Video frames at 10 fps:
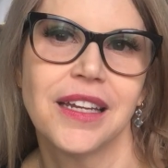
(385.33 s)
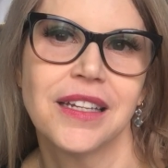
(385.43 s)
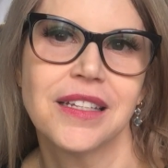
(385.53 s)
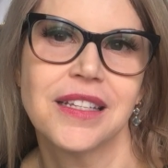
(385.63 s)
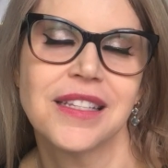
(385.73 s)

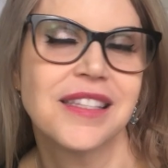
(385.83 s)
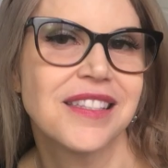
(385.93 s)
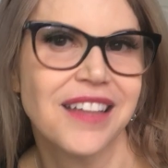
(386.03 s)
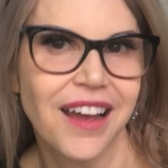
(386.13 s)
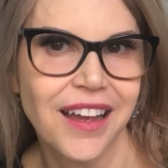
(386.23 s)
it is
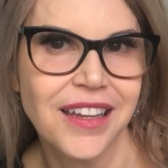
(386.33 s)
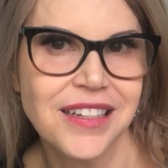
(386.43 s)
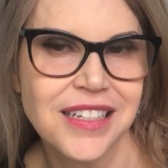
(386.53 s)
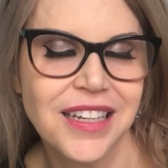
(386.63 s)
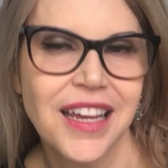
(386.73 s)

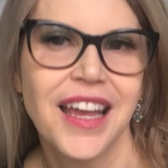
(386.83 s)
sad